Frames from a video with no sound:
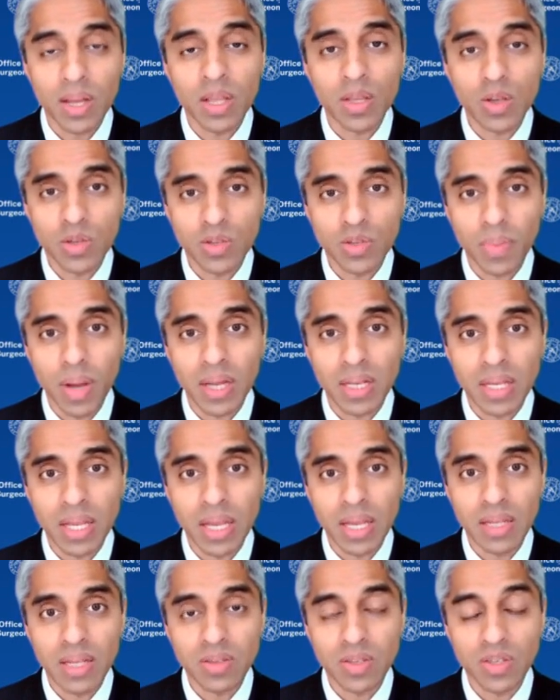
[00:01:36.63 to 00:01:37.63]
of use by
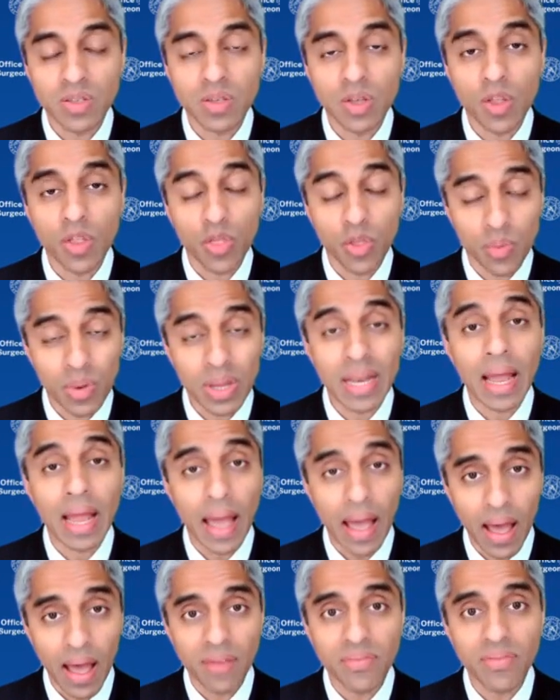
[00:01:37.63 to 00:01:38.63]
teens is
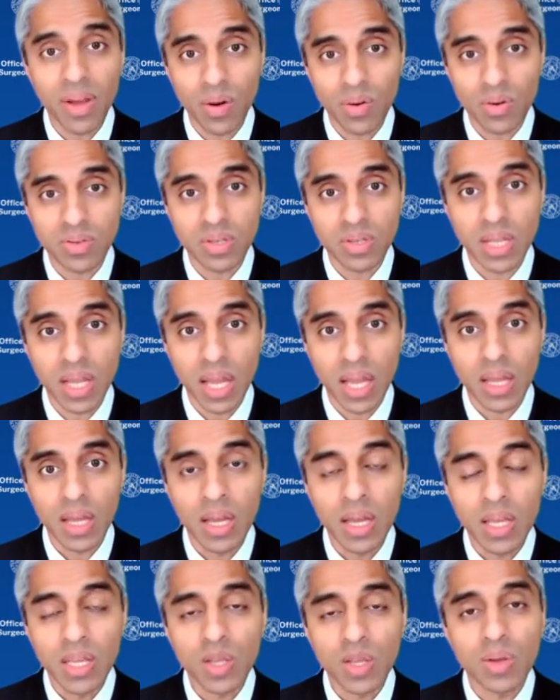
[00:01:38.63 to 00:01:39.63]
3.5 hours a day,
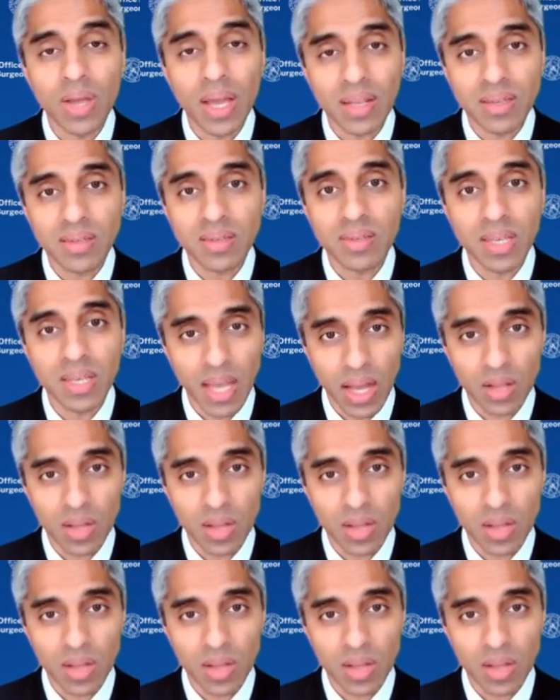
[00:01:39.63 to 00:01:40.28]
you get to see how